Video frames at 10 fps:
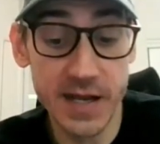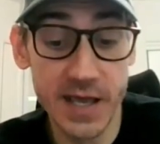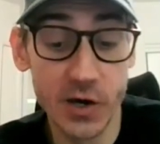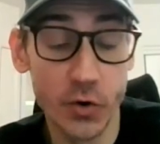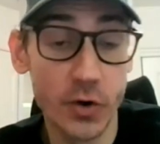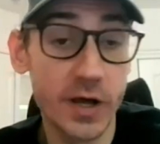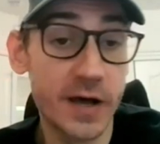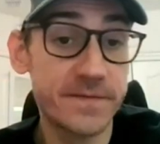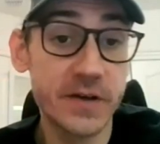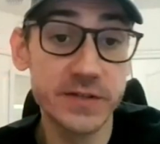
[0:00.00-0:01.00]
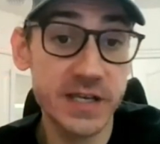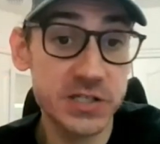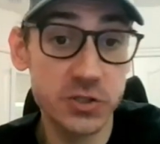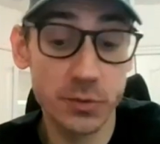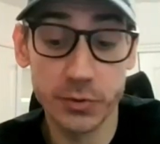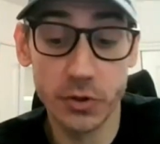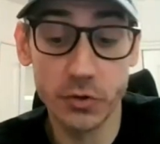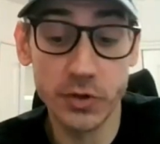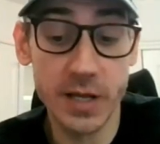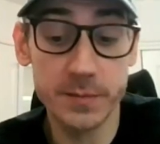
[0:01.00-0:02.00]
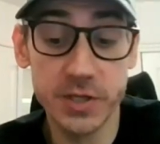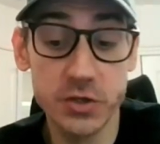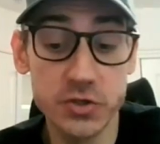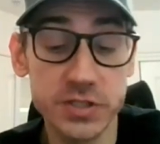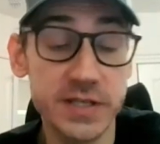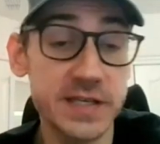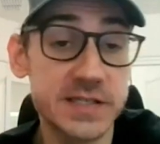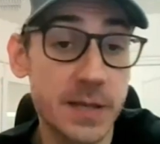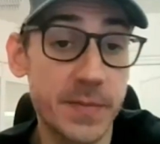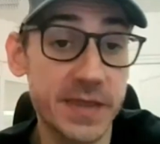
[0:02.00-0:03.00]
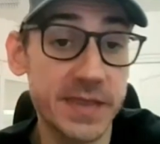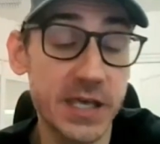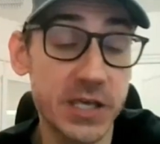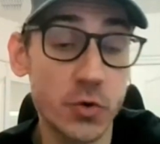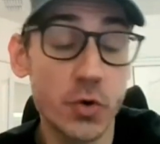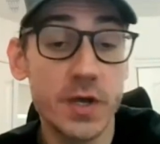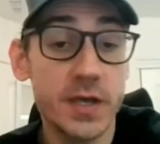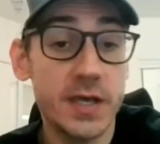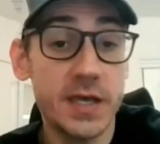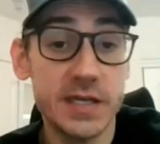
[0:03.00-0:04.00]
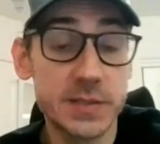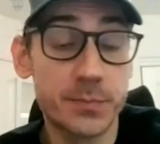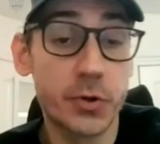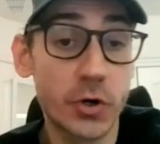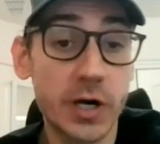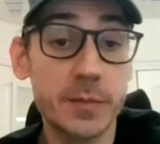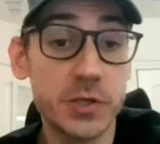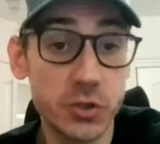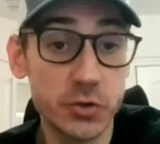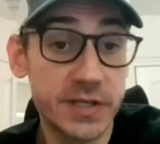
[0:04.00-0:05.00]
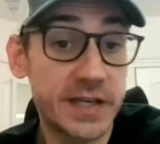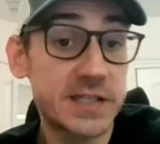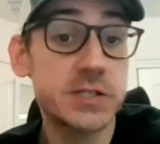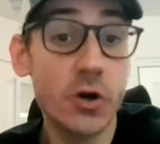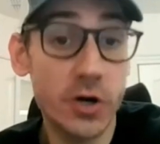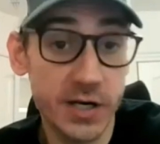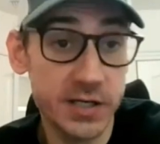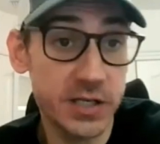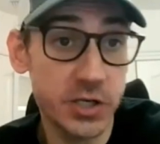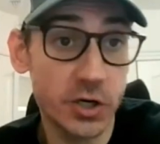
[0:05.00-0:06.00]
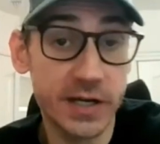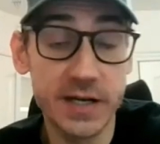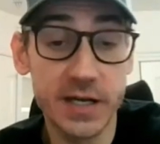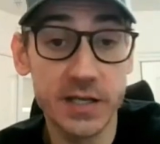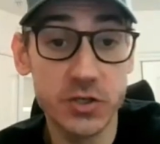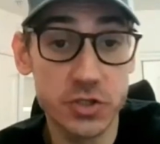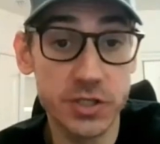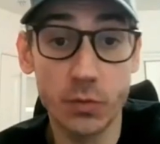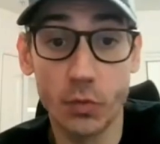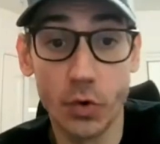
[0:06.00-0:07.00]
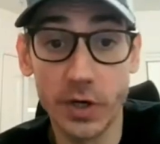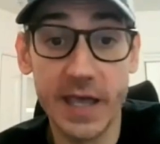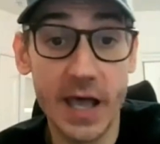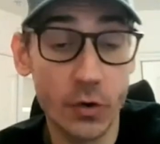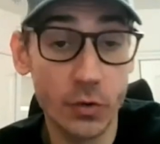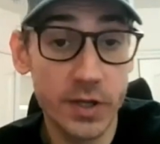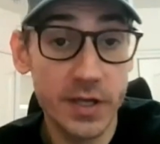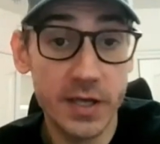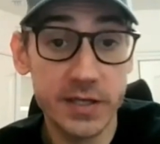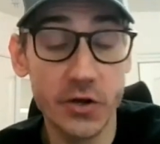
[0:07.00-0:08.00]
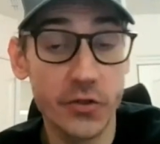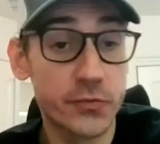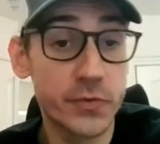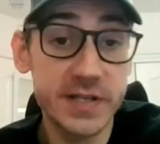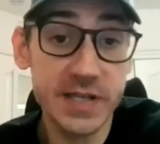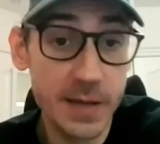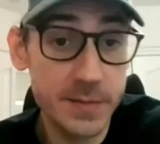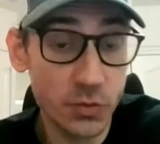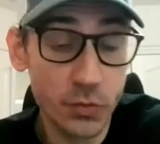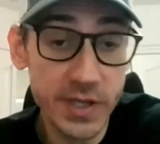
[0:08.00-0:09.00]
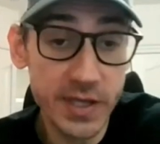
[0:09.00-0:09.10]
Now, a foundational program usually is something that you is a program you do to get started. You're gonna usually work out, you know, three times a